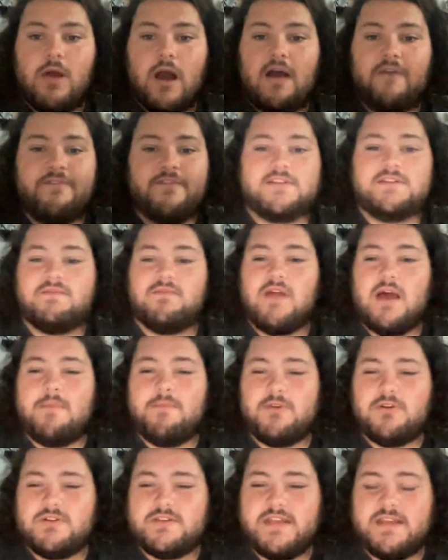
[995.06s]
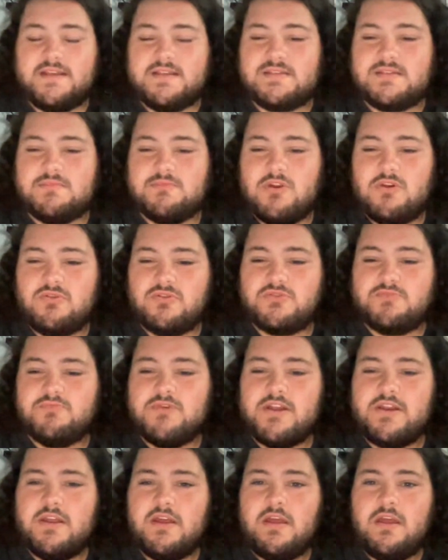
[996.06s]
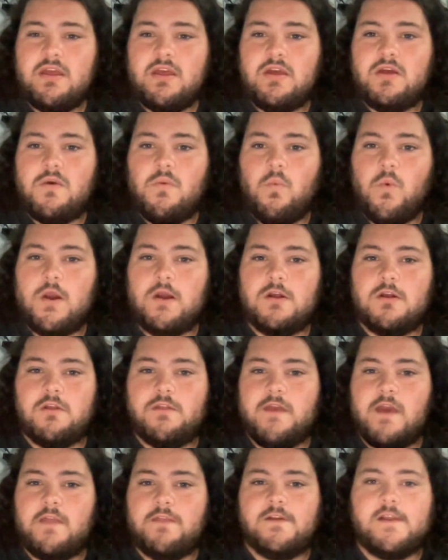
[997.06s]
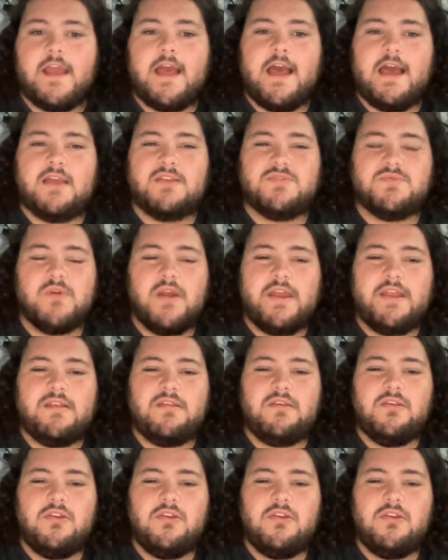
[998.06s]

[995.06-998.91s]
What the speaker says: offensive linemen are taking some notice, but where are the other guys, right?